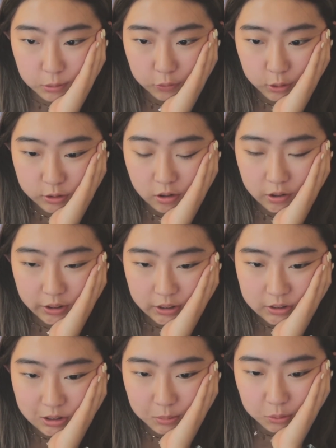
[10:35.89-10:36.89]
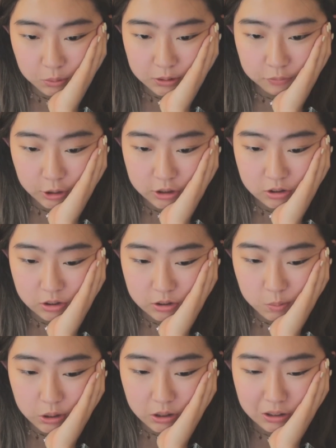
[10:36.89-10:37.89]
before starting this. Let me refresh
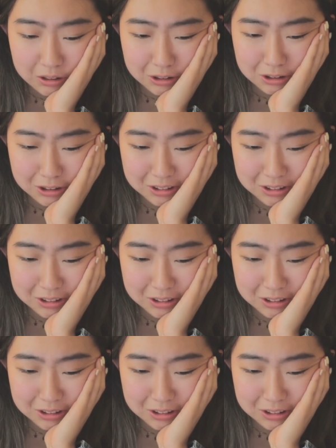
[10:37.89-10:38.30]
this page.